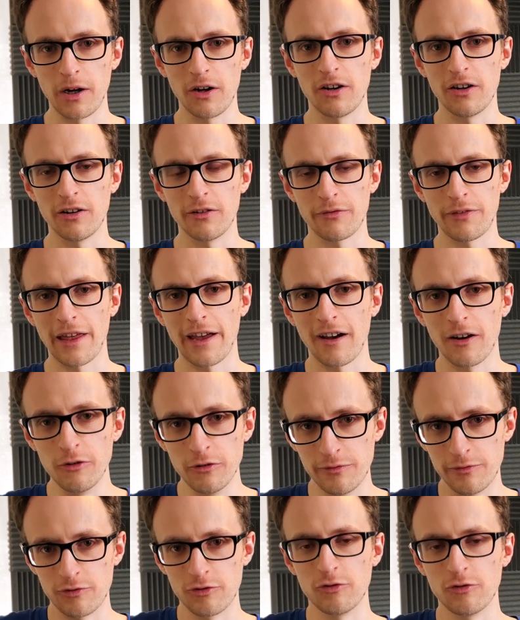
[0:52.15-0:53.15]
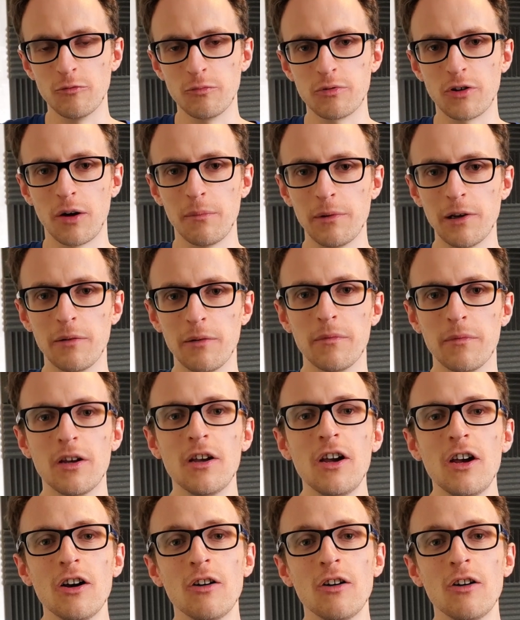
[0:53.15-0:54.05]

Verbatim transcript: part of that overall problem?